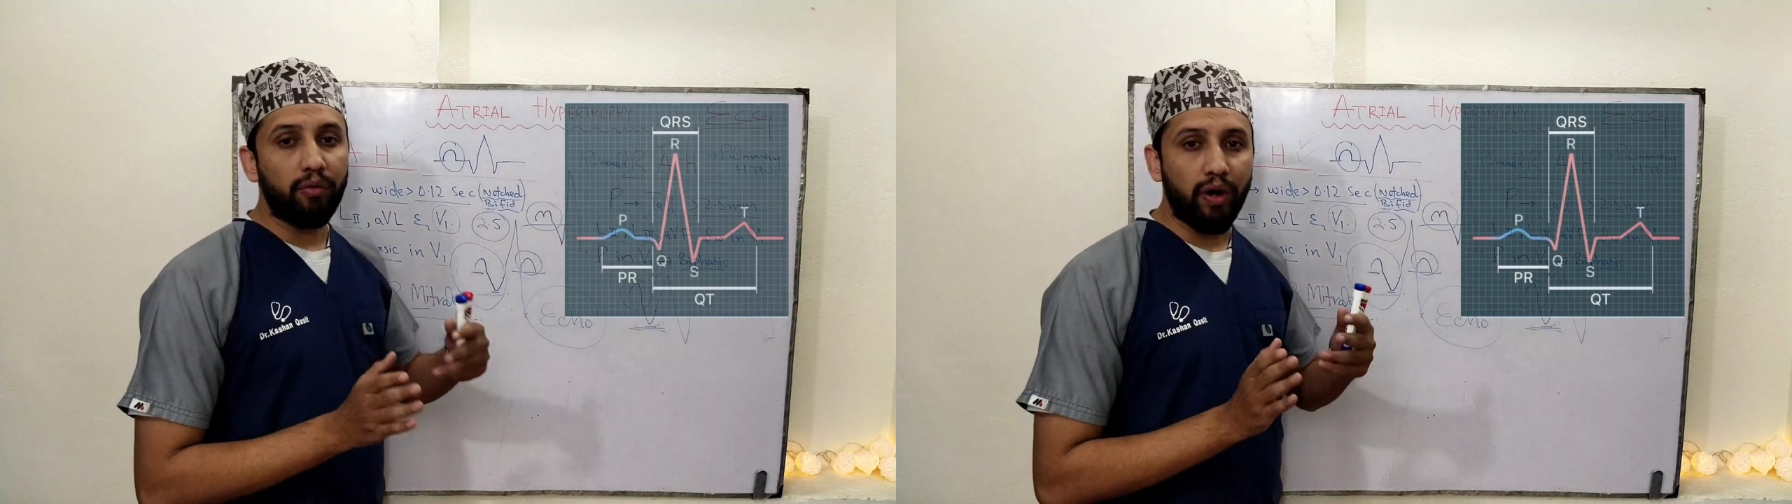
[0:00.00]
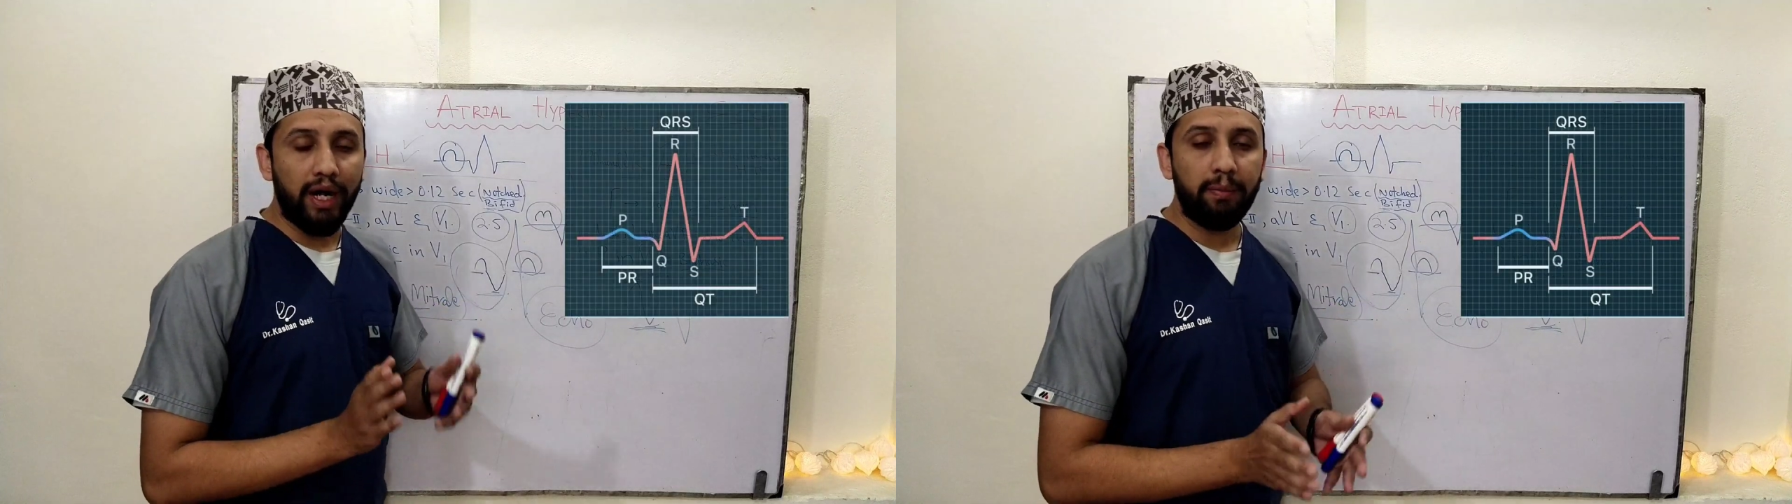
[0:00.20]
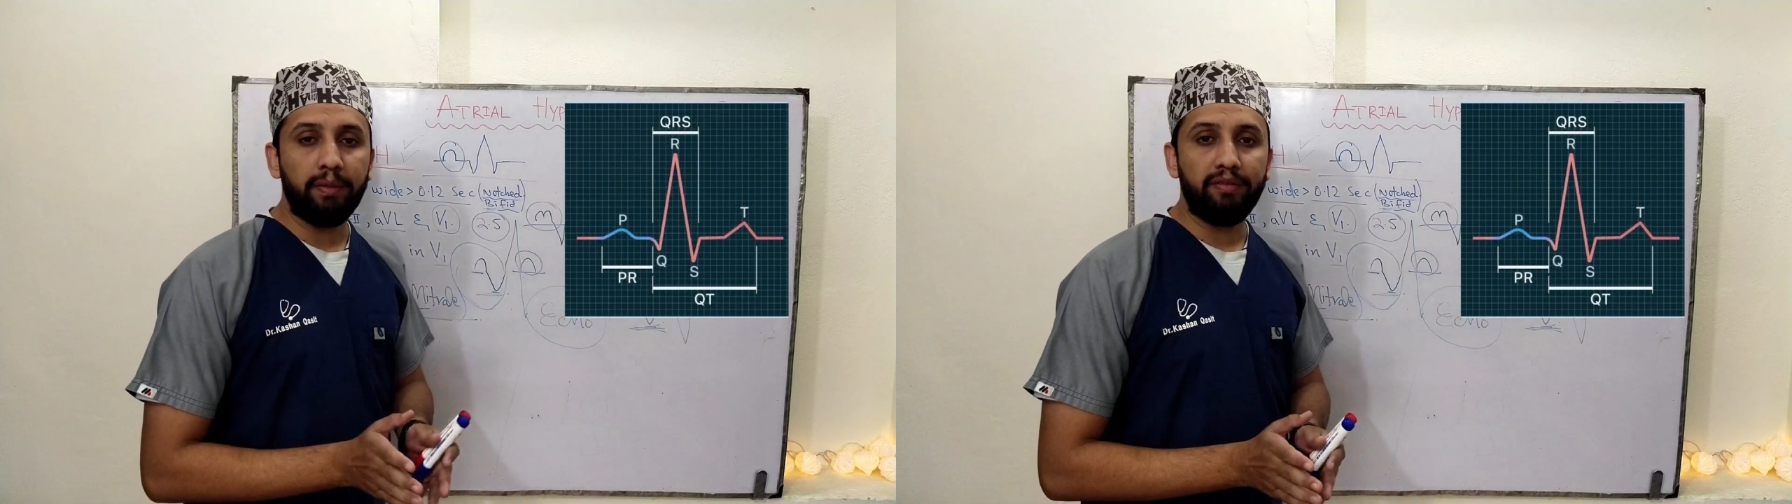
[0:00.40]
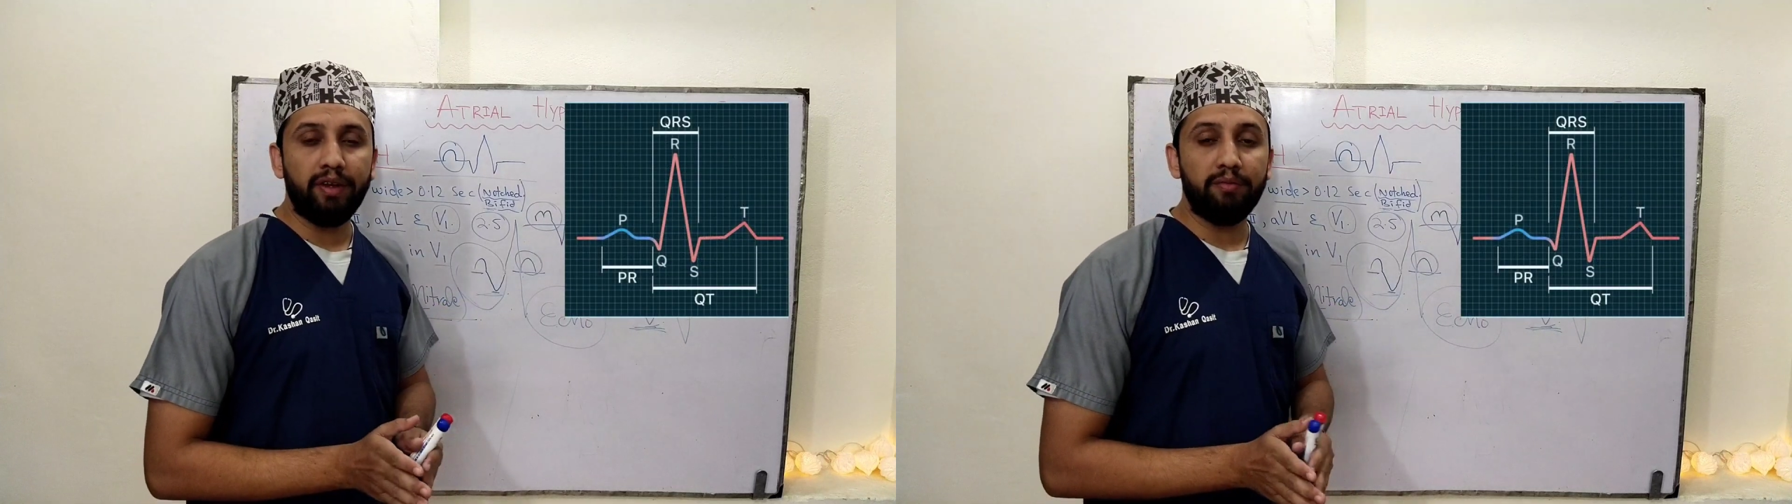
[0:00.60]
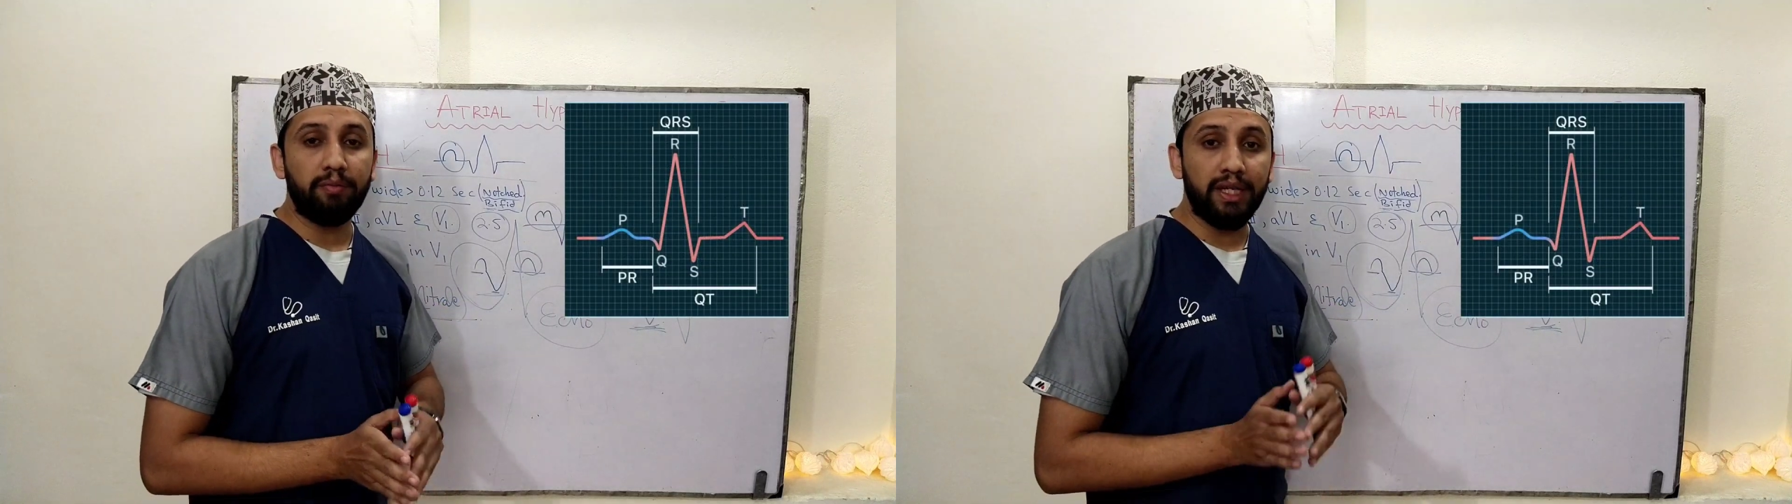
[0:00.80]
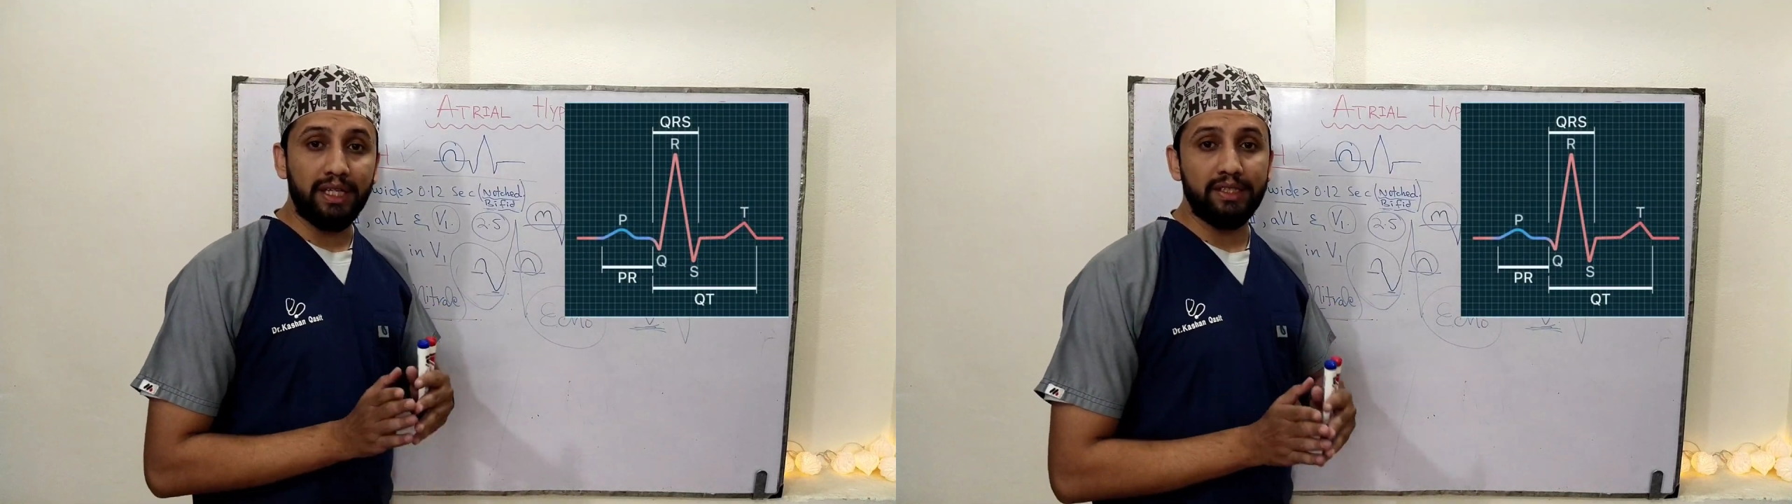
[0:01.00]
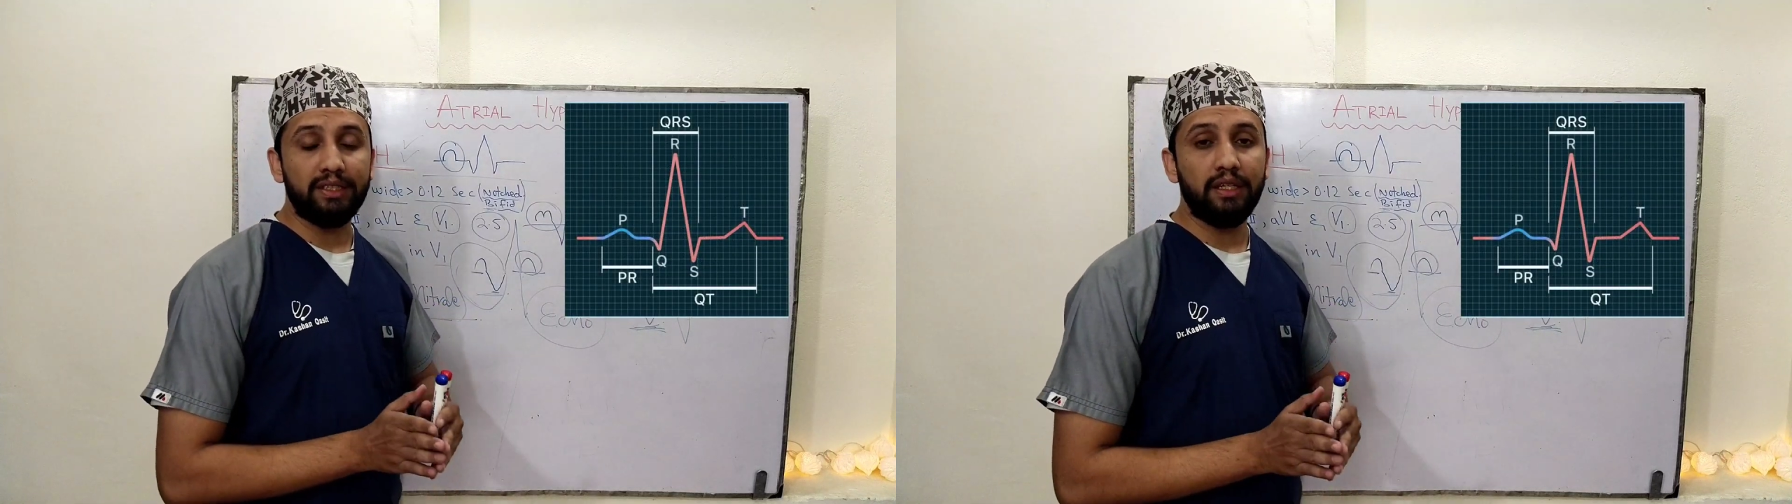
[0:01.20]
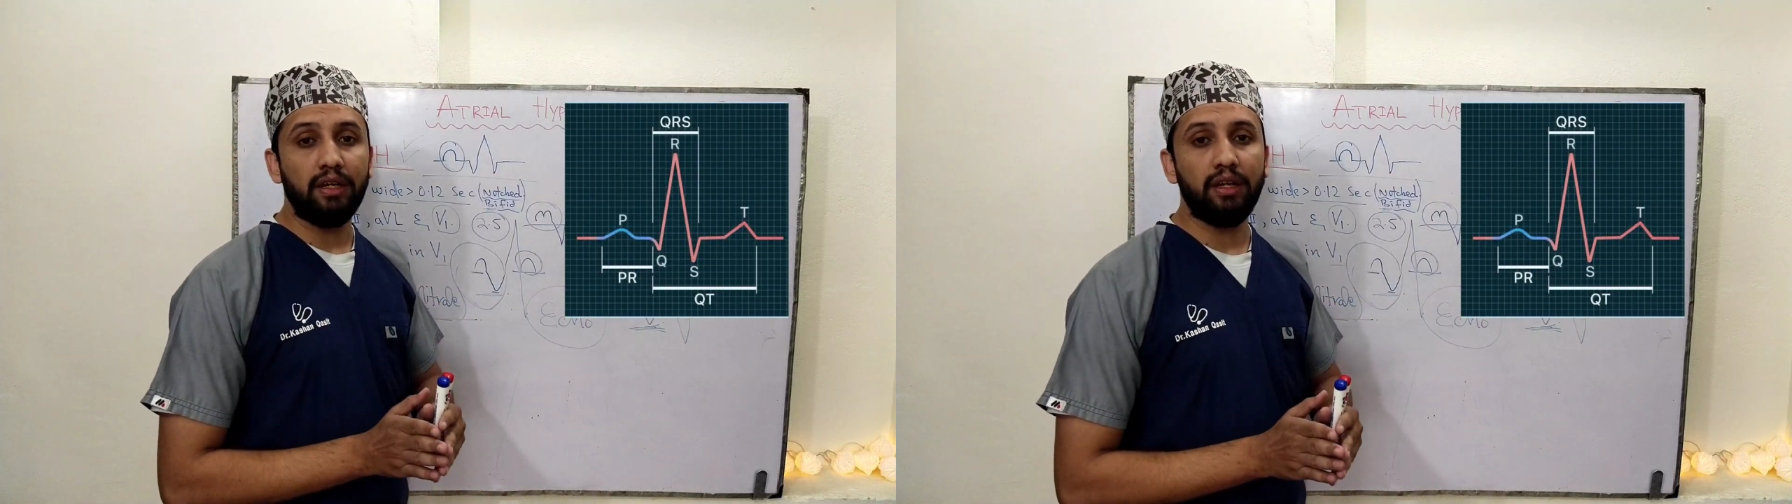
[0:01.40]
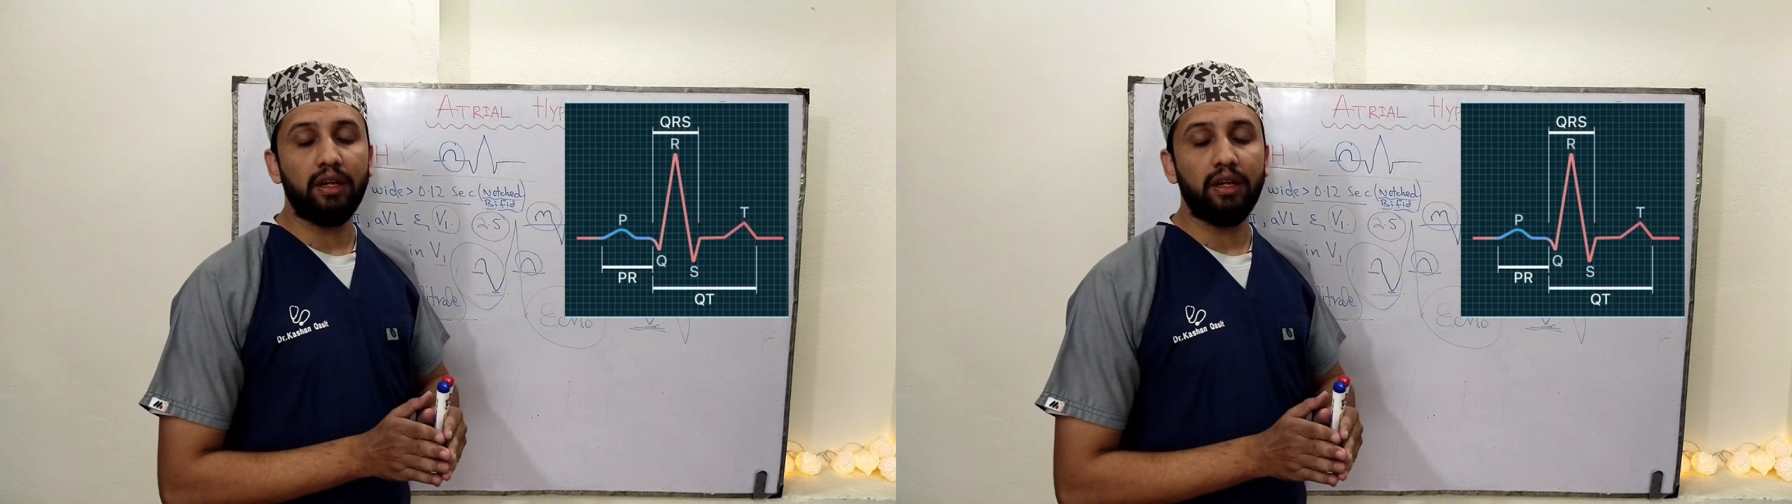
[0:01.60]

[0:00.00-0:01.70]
Wide P wave means